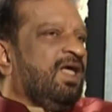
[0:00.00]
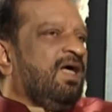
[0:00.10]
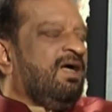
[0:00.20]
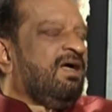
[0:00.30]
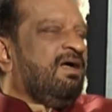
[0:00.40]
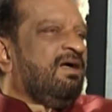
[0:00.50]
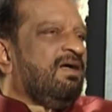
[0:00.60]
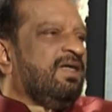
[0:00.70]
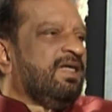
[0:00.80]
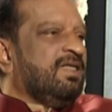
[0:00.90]

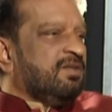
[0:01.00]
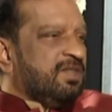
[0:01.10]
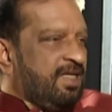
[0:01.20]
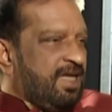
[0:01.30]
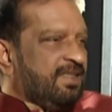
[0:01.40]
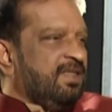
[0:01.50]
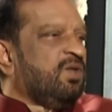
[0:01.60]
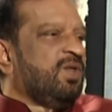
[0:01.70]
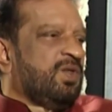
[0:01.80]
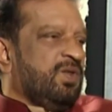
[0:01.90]
at the
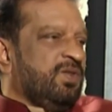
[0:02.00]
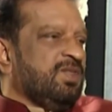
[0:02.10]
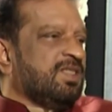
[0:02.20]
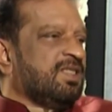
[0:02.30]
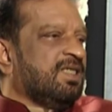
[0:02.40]
Gold Coast,